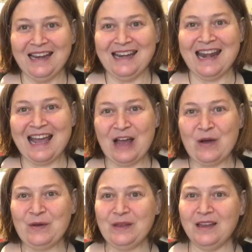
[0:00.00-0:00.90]

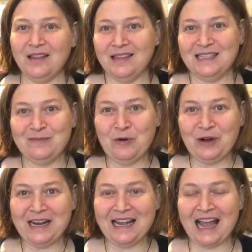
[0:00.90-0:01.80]
Now, this
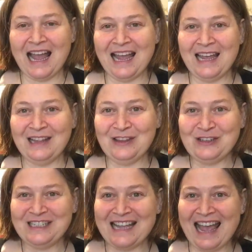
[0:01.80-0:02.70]
morning I
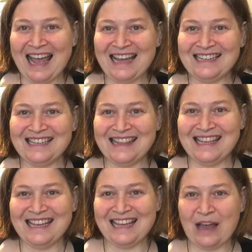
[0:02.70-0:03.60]
looked at
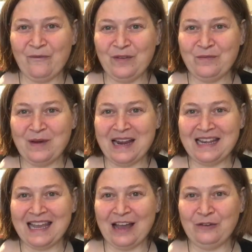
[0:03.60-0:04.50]
the Comfy Red
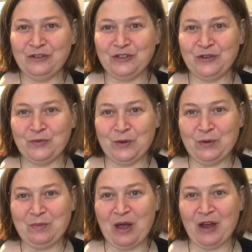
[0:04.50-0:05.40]
Couch
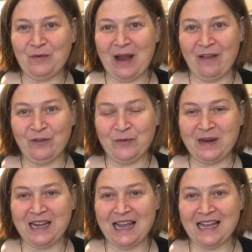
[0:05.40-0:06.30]
group on
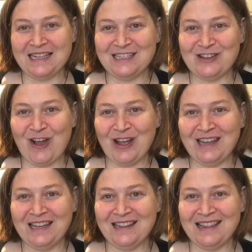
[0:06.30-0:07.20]
Ravelry and saw
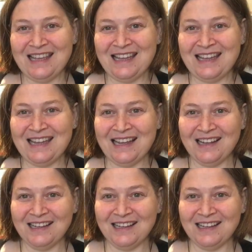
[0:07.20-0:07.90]
in the